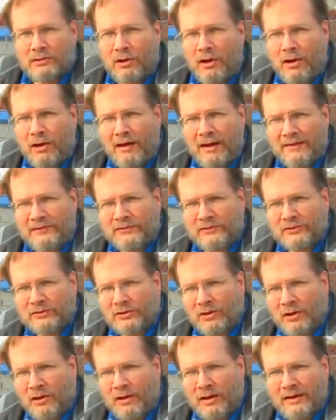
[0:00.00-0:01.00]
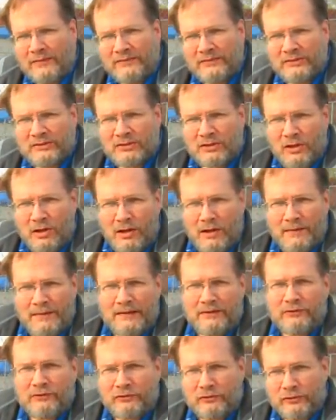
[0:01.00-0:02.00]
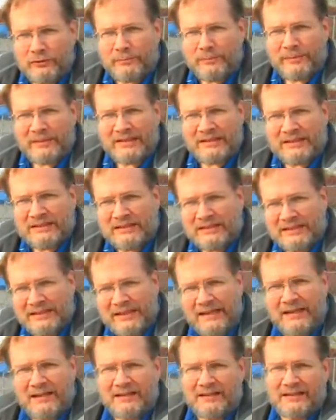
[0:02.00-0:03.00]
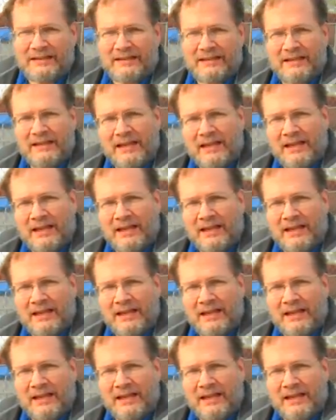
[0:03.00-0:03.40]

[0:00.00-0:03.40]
law after law after law that should be clearly